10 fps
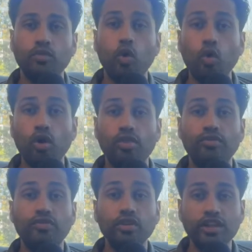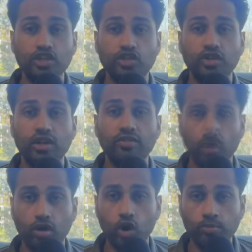or the full history of the
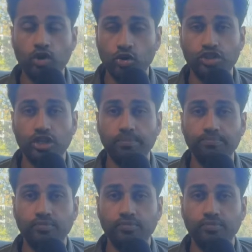home's ownership.